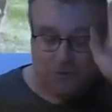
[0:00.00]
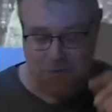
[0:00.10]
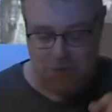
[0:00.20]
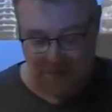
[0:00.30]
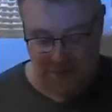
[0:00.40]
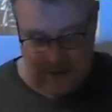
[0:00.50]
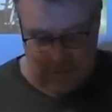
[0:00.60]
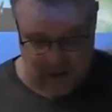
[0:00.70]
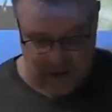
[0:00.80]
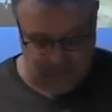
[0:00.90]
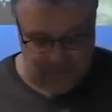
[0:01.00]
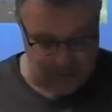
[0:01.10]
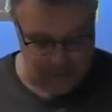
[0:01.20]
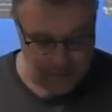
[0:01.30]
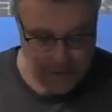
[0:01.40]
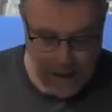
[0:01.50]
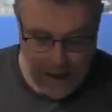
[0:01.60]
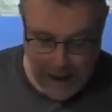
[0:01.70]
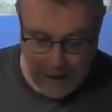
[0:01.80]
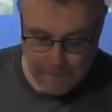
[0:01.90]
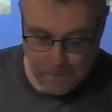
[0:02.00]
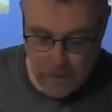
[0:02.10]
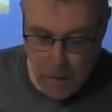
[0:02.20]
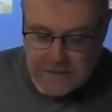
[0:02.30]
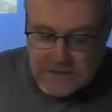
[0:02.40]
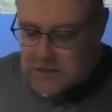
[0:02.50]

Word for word: was used. So that was kind of fun. Um, but